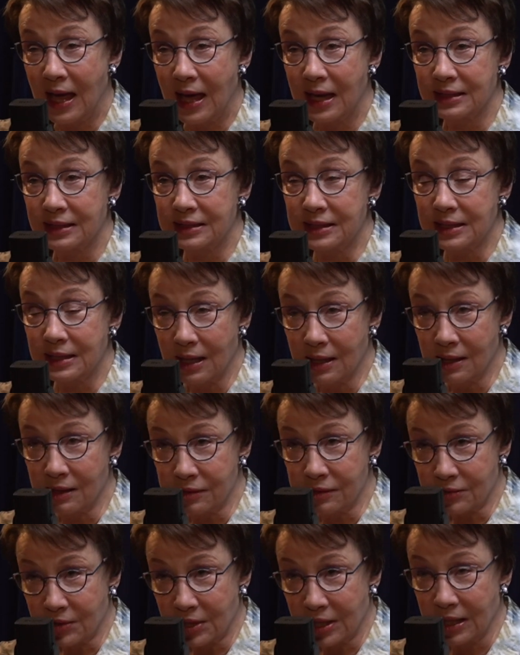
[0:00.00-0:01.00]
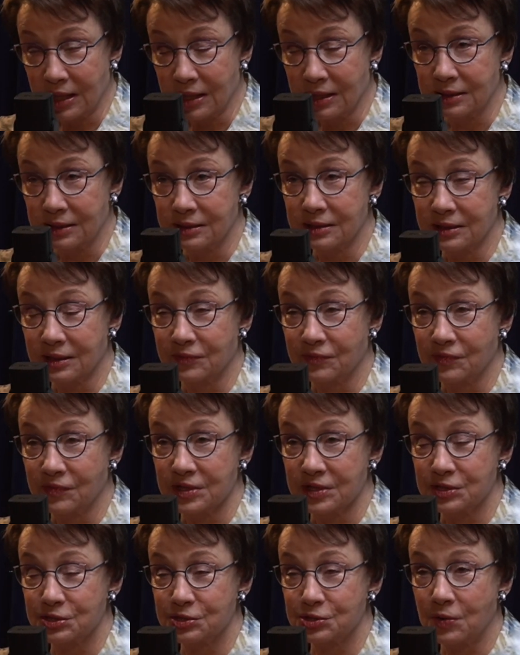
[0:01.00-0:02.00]
And at the other end of
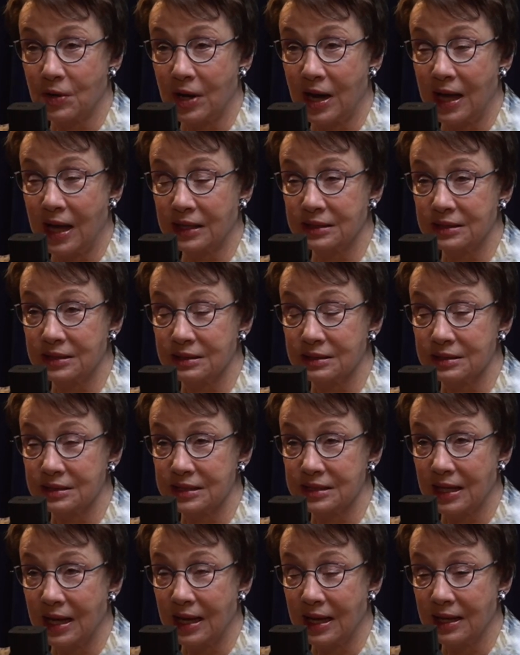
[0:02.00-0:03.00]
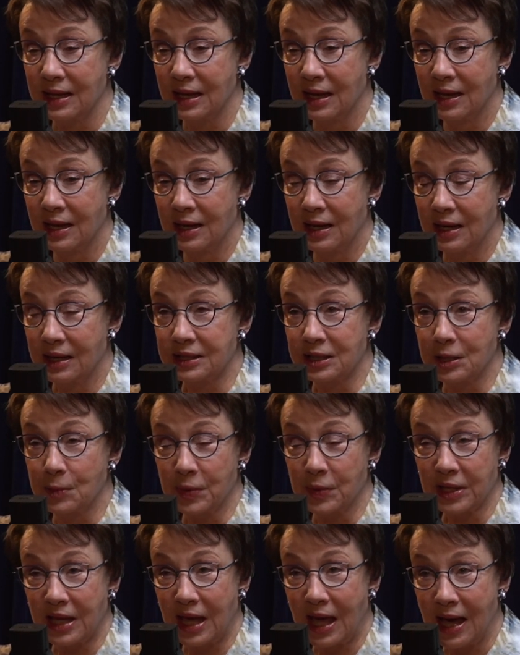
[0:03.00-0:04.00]
this tract is a
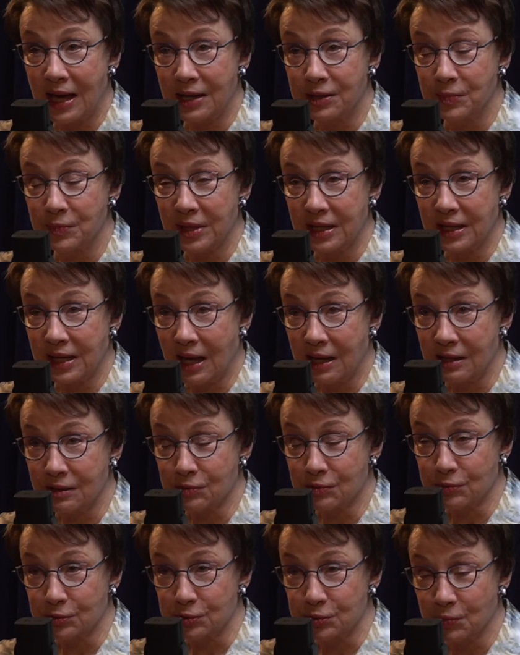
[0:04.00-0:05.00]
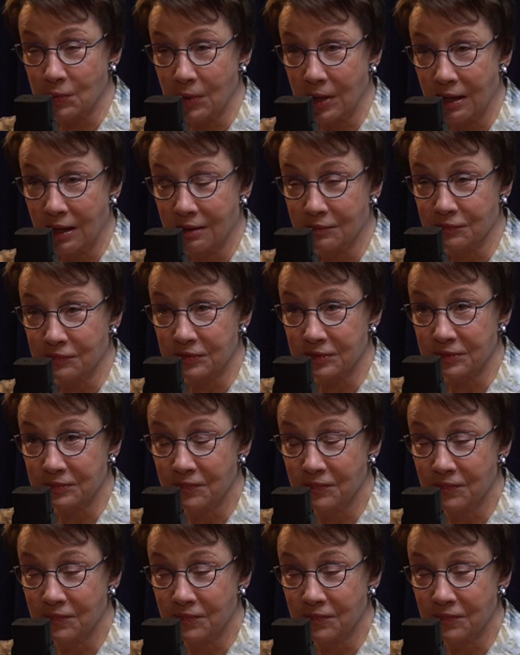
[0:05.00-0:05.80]
KIPP Academy K through 12.